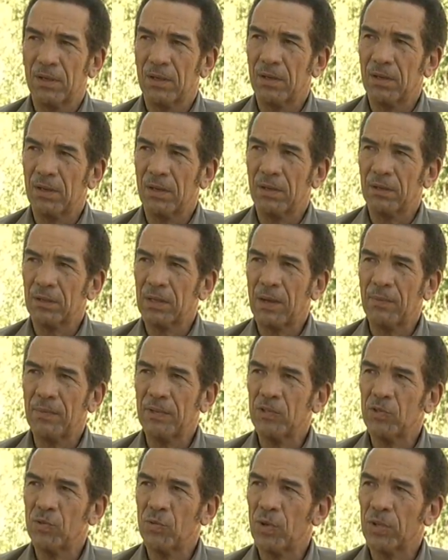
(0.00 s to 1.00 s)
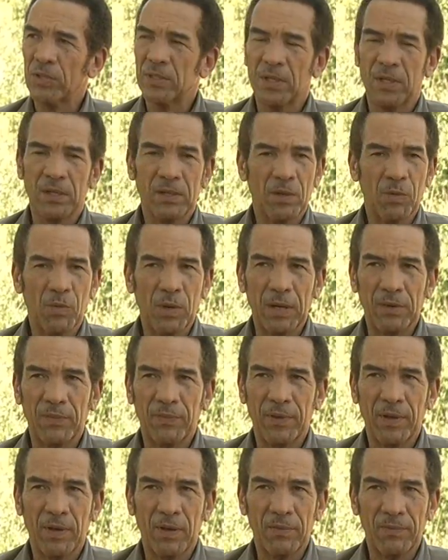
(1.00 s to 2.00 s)
Uh, coming to water, the
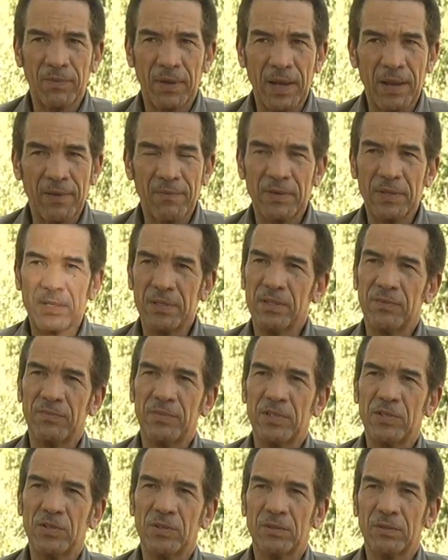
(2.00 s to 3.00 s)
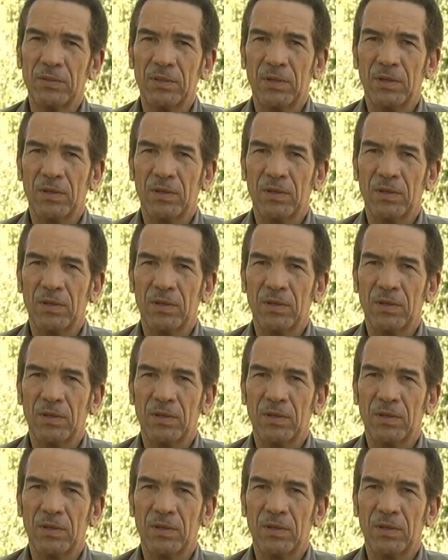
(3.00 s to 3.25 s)
welfare of every individual